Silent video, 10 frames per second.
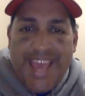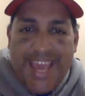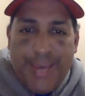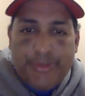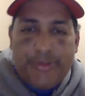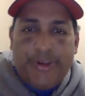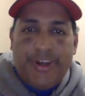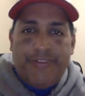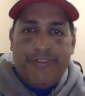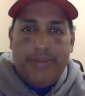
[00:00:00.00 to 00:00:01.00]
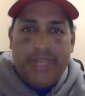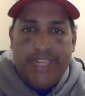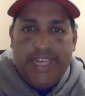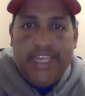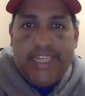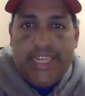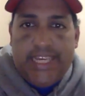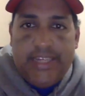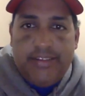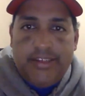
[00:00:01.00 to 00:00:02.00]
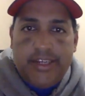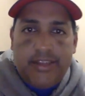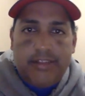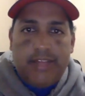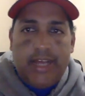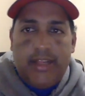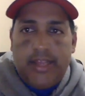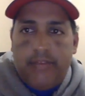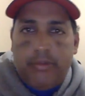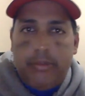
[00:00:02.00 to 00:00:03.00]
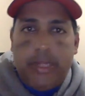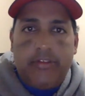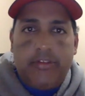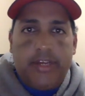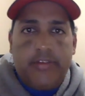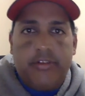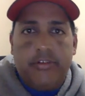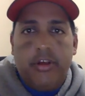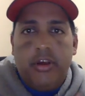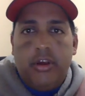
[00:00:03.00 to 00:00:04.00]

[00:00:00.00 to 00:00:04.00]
Hey, what's going on, everybody? It is Nicholas Laligan from Dallas, Texas.